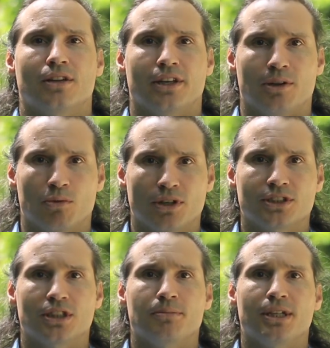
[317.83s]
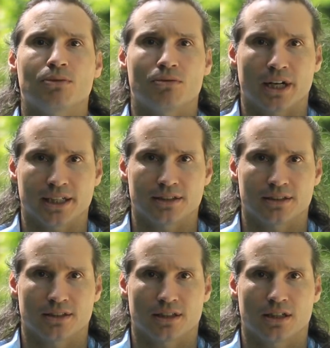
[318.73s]
They want to be
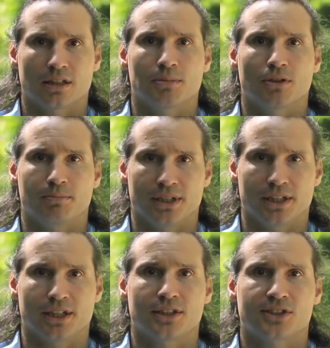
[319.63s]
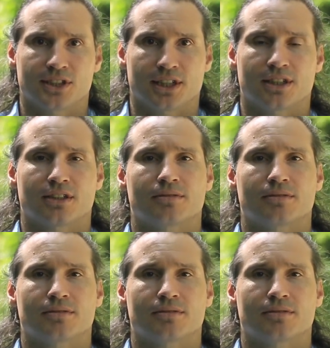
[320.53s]
right about being sick.